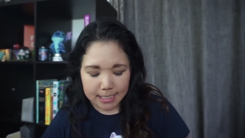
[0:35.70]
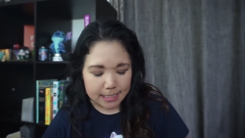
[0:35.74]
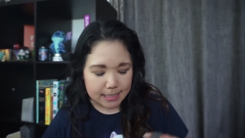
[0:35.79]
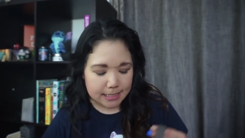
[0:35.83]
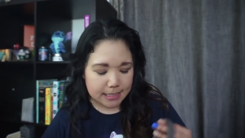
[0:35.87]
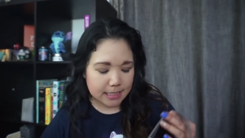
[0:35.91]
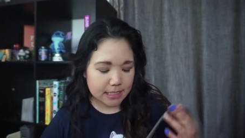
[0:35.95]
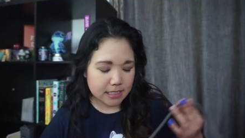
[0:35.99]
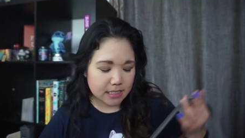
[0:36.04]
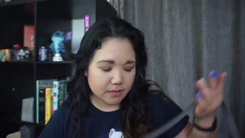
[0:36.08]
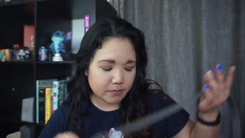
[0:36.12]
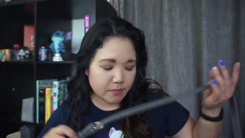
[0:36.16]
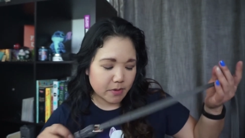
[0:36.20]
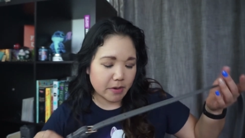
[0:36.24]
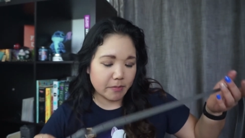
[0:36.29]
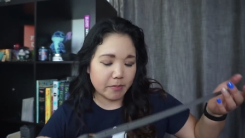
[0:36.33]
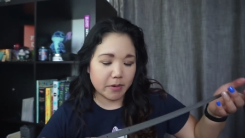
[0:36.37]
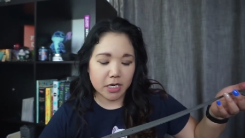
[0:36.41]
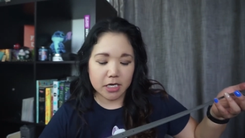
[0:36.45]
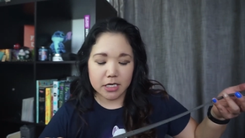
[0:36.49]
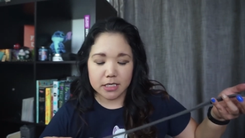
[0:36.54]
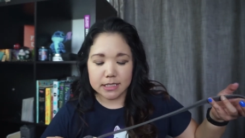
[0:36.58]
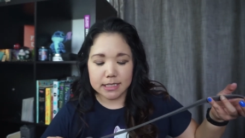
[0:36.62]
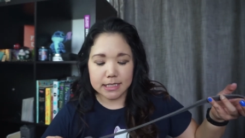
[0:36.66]
since my
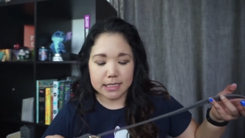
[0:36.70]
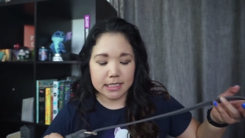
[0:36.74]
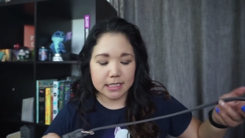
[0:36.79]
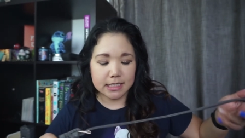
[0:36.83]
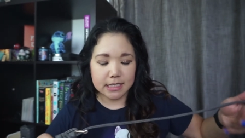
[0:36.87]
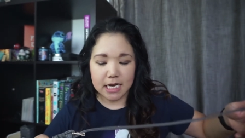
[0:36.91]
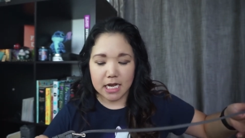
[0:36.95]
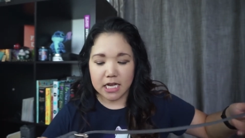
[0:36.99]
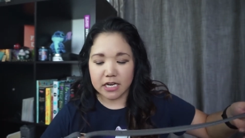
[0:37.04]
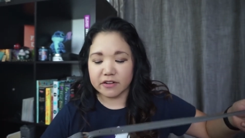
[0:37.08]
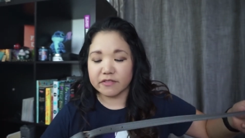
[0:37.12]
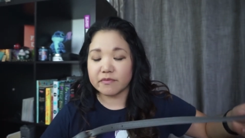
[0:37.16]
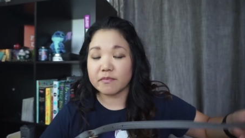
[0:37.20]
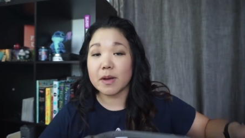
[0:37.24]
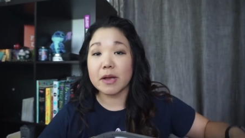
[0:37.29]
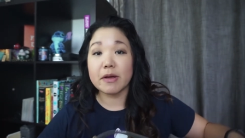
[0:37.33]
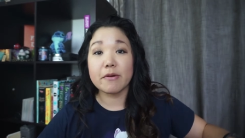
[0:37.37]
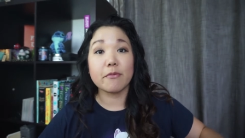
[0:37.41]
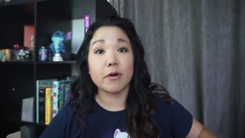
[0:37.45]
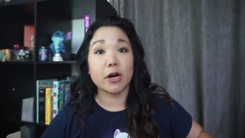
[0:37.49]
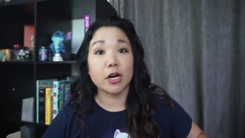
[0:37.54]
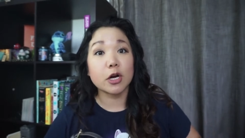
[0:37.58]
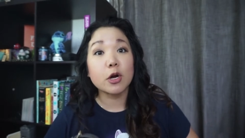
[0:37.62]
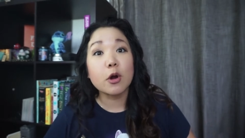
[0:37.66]
purse is kind of my
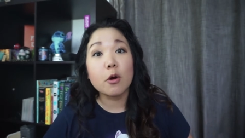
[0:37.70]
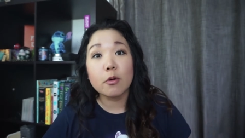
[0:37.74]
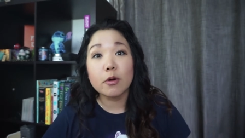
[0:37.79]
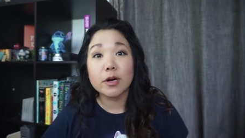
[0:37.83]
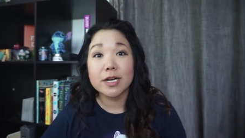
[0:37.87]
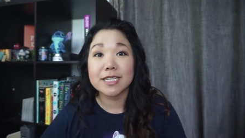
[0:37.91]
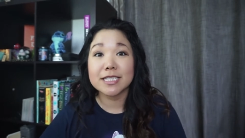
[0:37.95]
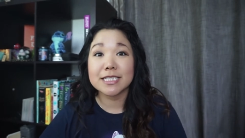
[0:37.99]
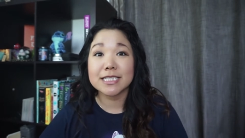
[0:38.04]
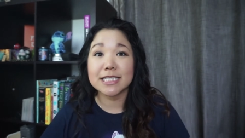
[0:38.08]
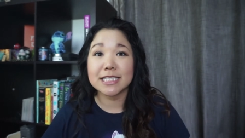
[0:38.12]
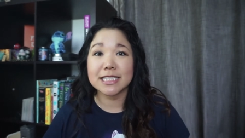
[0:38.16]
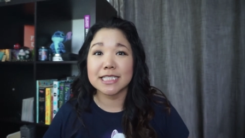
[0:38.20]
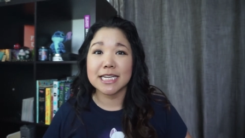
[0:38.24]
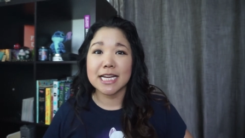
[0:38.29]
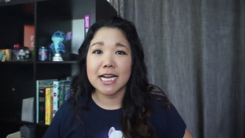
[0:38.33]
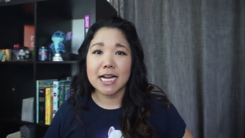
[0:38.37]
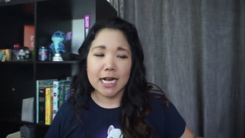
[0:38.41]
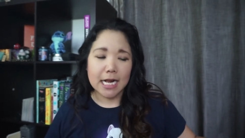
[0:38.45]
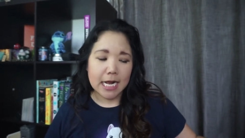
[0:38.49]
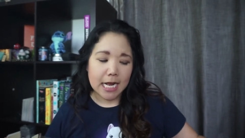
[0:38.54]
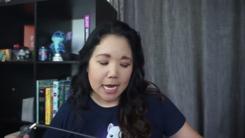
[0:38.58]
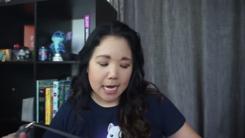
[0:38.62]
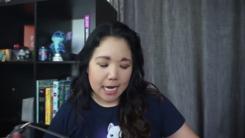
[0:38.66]
workhorse
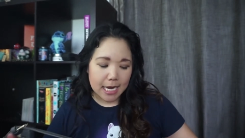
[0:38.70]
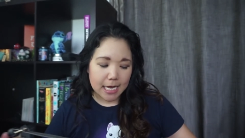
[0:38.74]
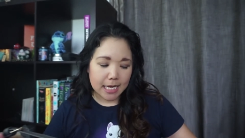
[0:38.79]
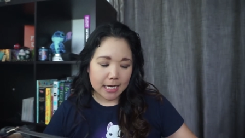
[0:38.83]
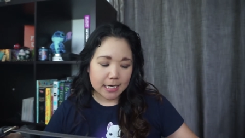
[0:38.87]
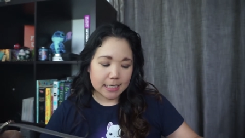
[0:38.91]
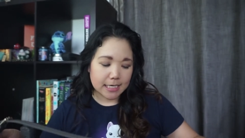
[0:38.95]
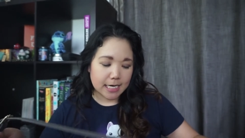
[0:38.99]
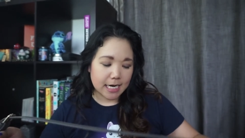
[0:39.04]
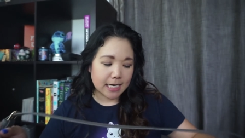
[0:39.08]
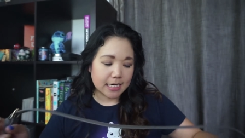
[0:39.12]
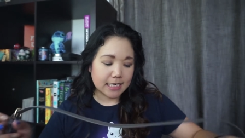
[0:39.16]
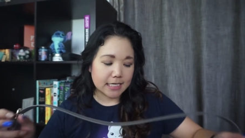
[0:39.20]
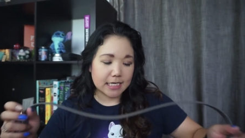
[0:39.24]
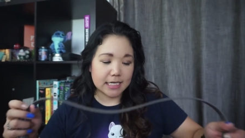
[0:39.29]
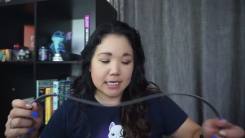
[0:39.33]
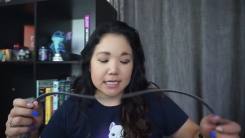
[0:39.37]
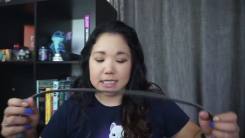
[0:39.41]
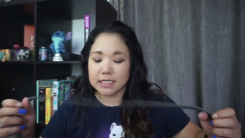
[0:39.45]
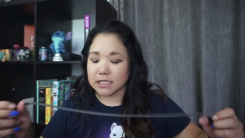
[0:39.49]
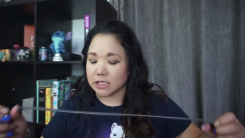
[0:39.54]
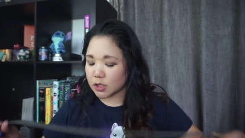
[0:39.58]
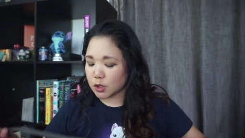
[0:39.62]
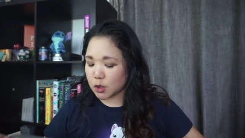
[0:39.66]
and I need
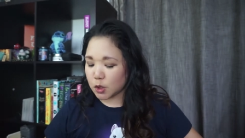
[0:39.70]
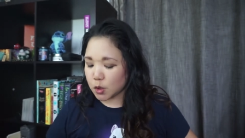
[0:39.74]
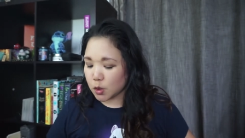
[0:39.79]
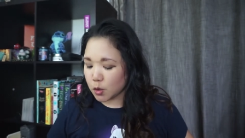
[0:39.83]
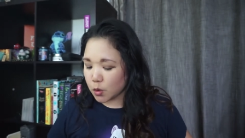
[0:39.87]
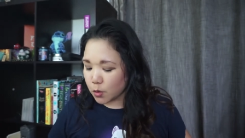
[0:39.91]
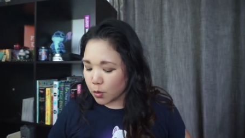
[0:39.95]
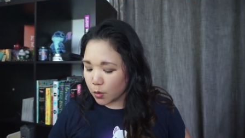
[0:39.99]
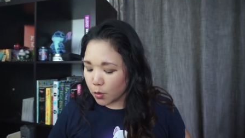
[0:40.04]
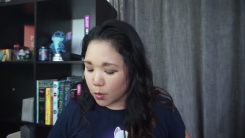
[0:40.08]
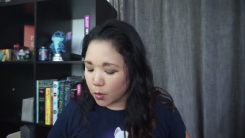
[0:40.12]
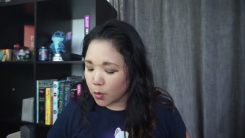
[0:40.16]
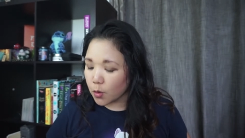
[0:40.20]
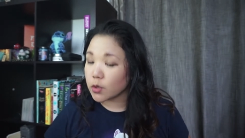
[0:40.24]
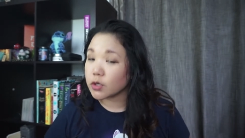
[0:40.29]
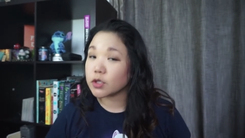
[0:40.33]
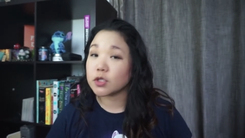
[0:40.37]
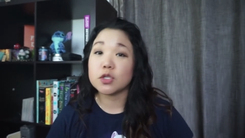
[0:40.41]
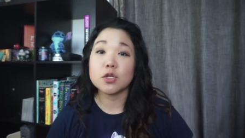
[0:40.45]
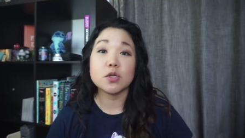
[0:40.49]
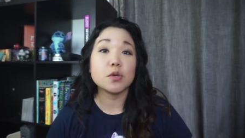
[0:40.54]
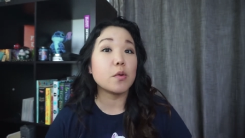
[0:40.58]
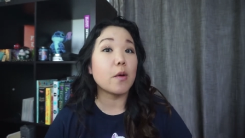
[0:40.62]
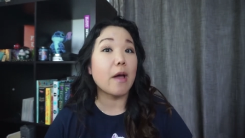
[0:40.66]
it to
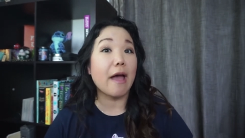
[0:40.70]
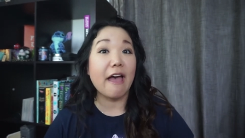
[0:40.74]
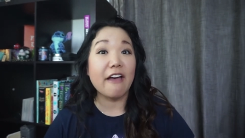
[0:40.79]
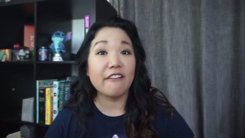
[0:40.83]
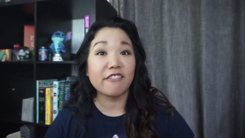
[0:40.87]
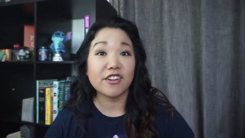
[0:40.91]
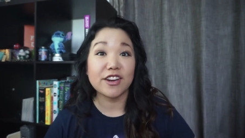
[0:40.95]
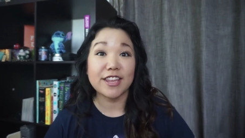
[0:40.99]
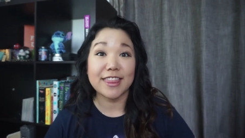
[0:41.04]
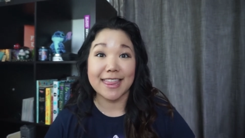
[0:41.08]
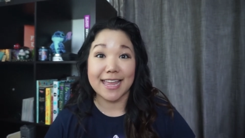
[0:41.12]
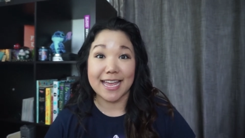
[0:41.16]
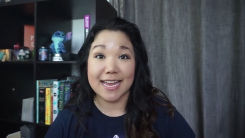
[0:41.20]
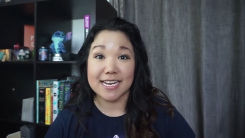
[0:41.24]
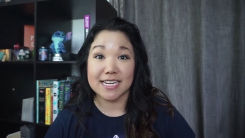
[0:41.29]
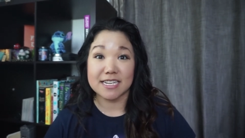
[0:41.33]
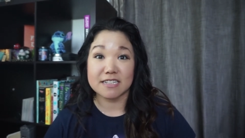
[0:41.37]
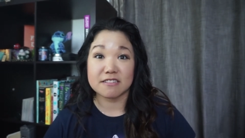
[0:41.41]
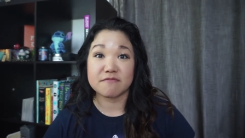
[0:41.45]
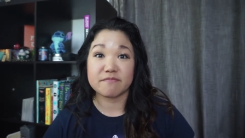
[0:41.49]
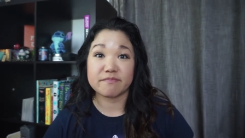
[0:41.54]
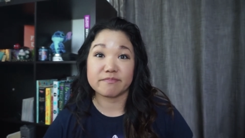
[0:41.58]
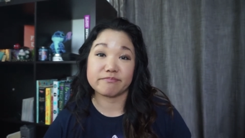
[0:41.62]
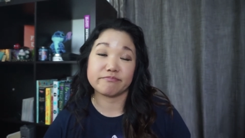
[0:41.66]
do everything,
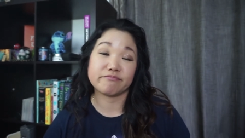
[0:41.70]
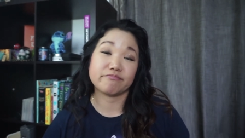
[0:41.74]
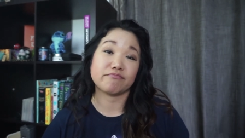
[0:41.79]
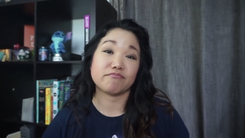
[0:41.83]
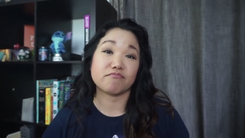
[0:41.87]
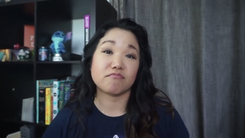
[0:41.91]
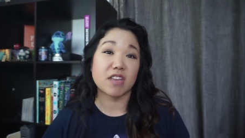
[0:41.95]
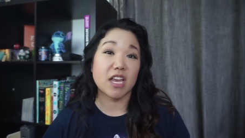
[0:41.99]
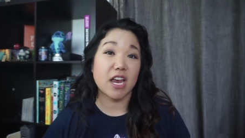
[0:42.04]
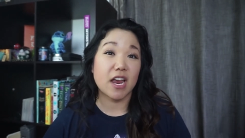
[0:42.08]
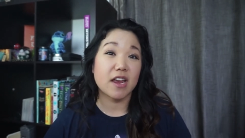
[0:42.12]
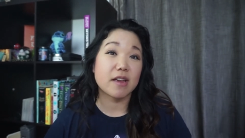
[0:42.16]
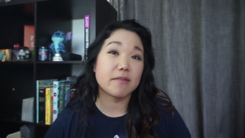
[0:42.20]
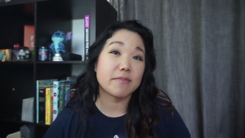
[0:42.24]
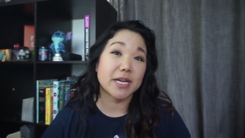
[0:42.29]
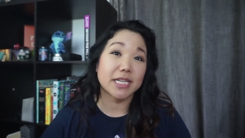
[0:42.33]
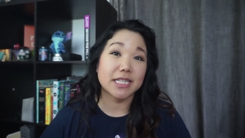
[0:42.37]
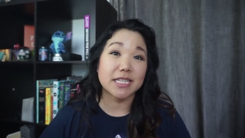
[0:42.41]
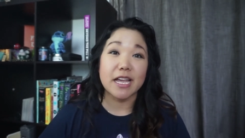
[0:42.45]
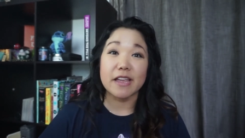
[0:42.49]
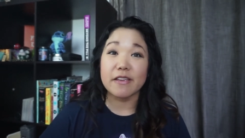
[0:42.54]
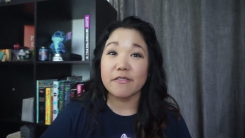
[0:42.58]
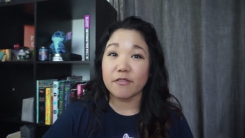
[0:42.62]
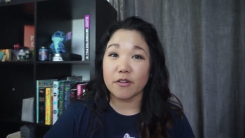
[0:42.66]
carry my
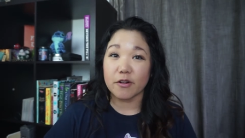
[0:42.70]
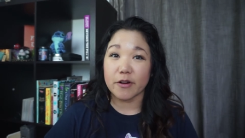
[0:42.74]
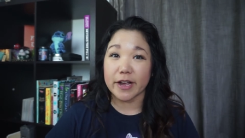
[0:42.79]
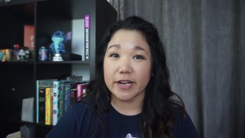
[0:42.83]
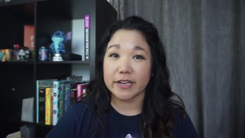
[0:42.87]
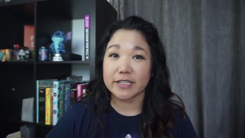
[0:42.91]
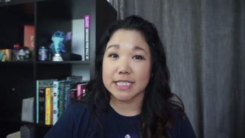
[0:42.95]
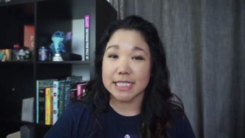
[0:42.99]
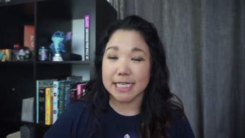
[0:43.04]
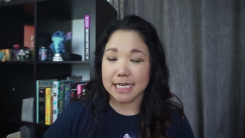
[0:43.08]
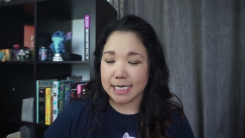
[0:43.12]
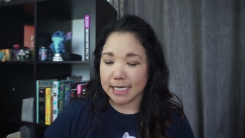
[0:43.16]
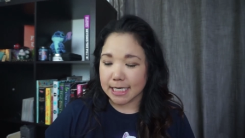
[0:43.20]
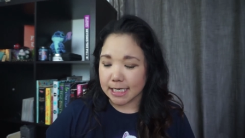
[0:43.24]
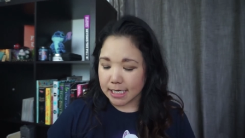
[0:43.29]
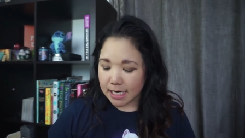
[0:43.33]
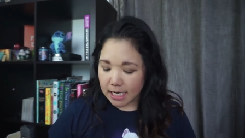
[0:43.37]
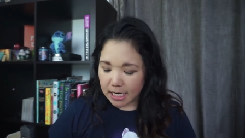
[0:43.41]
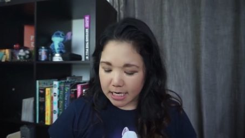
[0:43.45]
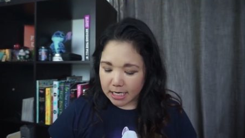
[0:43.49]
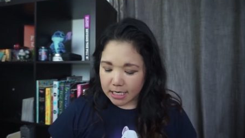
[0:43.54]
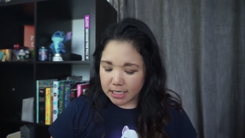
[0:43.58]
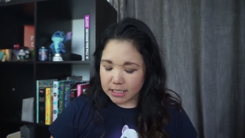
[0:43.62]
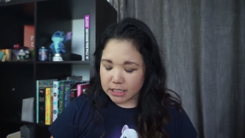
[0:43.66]
life around in it.
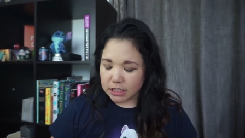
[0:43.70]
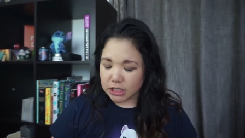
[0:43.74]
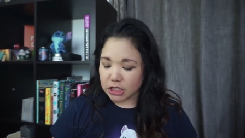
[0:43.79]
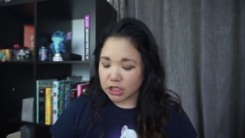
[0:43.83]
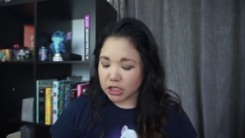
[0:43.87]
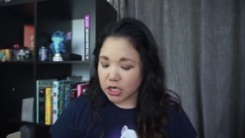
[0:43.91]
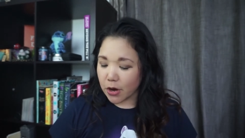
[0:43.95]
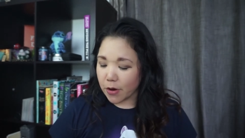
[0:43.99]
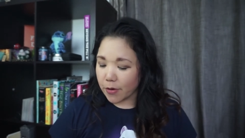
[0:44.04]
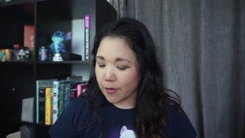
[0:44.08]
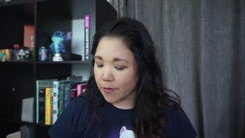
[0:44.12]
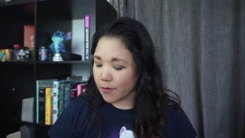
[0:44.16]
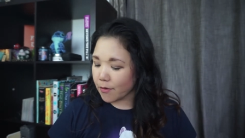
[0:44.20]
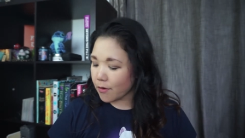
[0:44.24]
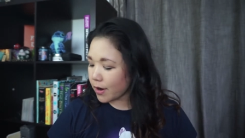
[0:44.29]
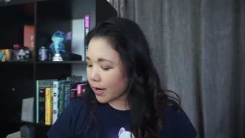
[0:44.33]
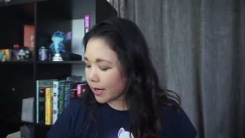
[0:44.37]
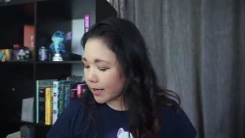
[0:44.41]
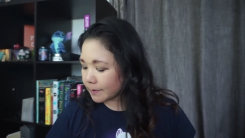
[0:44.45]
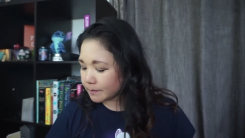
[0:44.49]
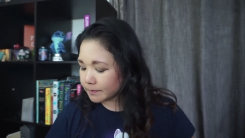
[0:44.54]
So